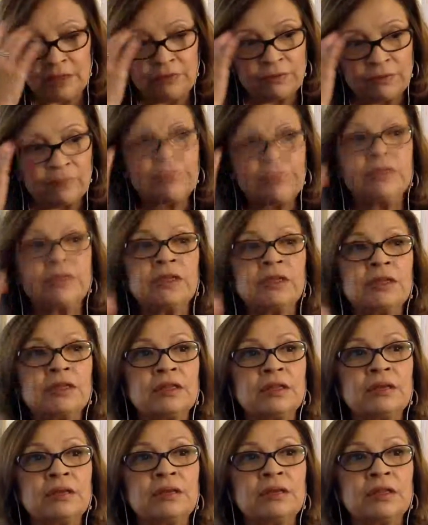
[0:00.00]
that
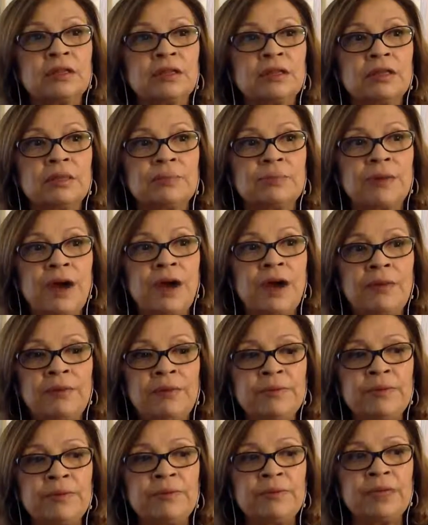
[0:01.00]
the problem
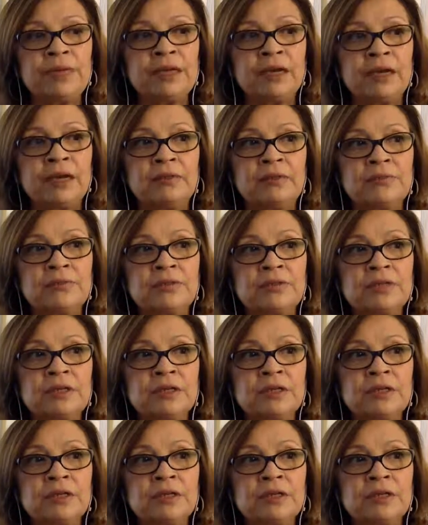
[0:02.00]
then becomes